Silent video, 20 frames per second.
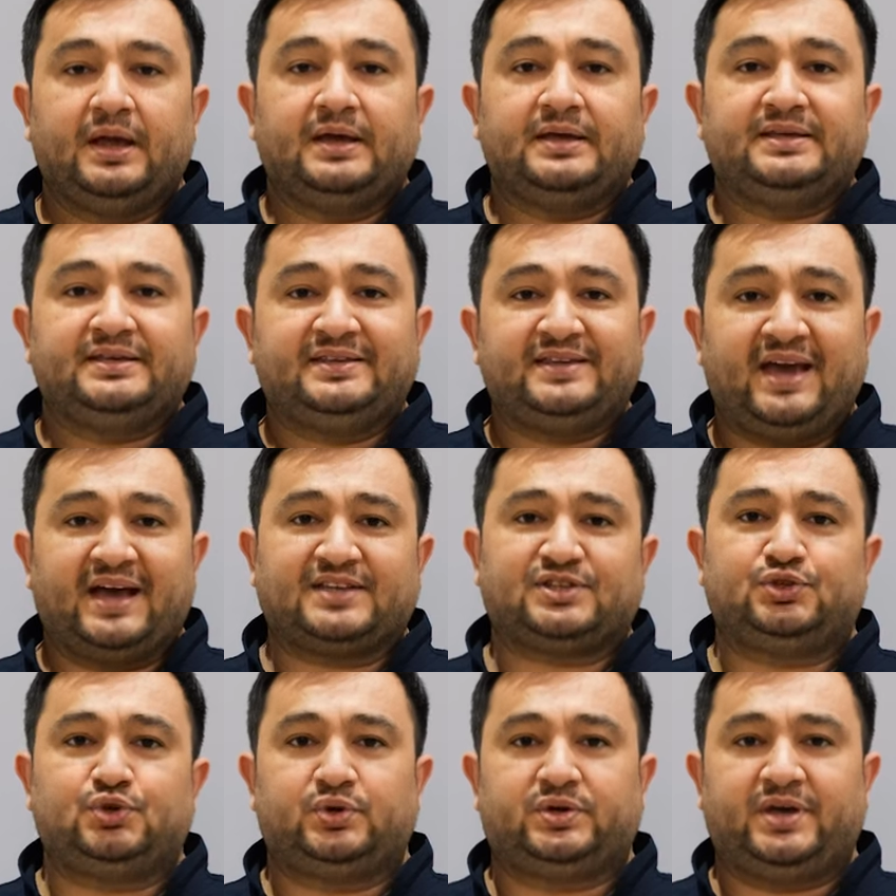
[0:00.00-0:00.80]

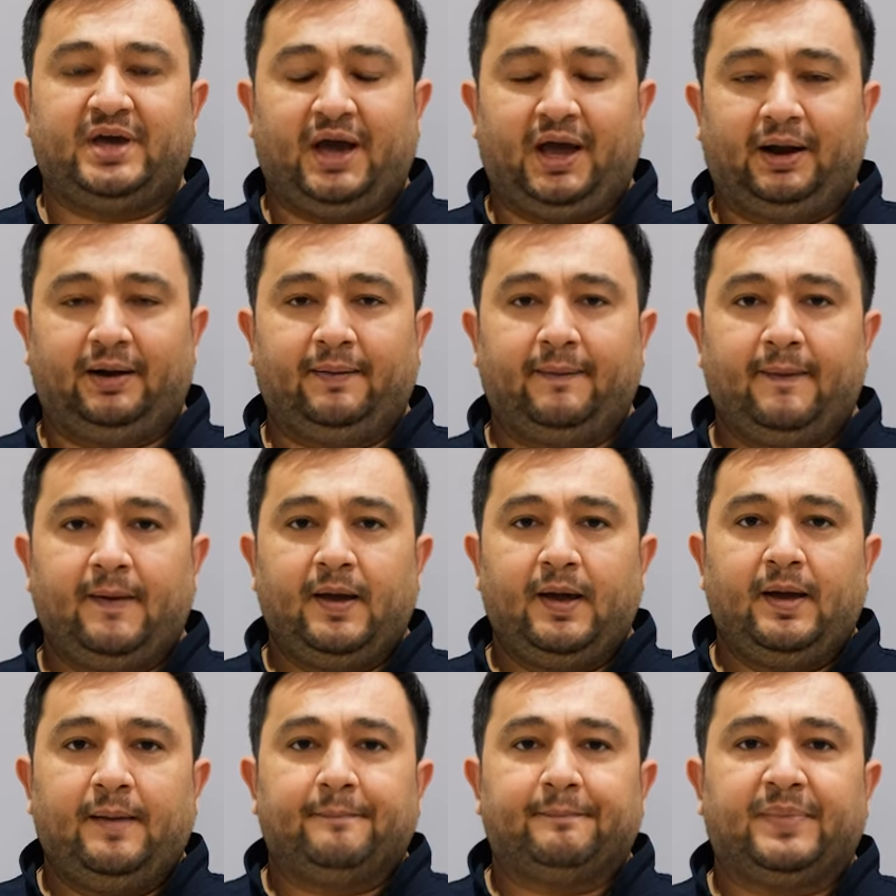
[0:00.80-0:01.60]
Yes, you can.
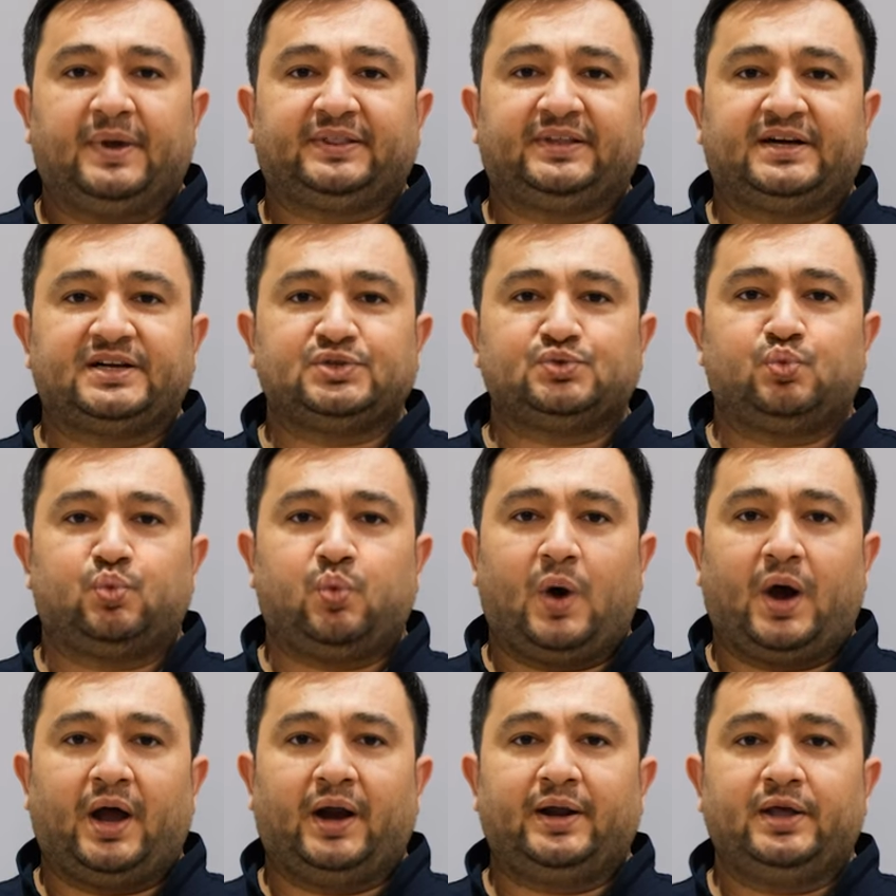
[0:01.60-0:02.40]
But there is
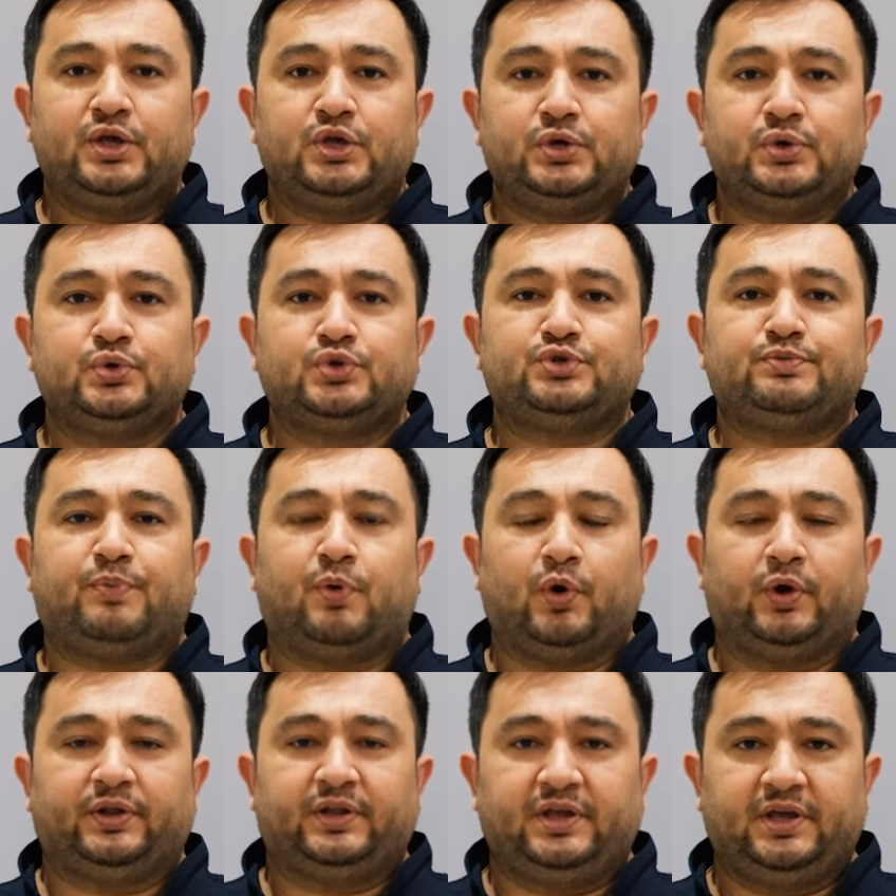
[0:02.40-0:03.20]
one huge
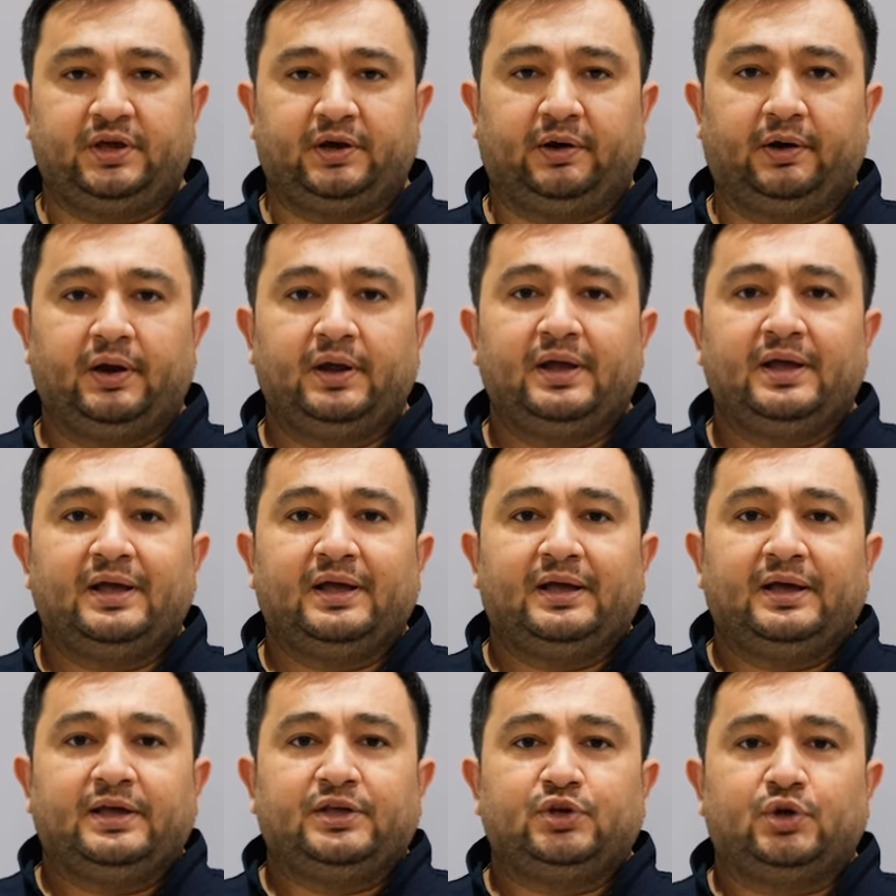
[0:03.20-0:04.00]
point here.
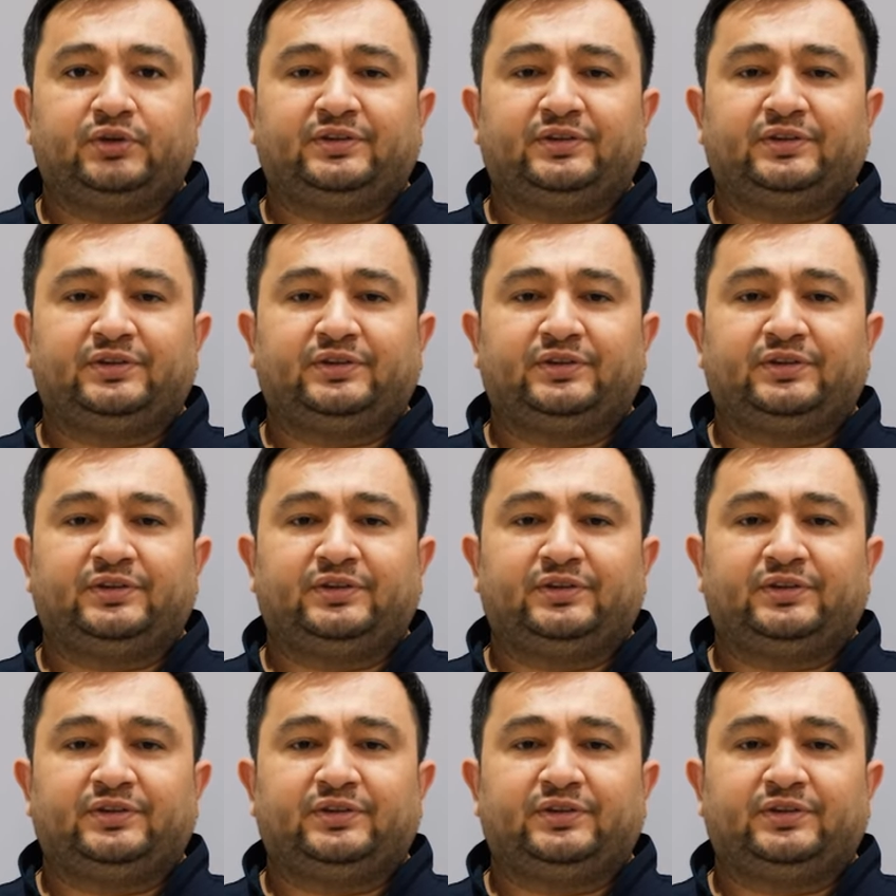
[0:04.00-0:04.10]
Your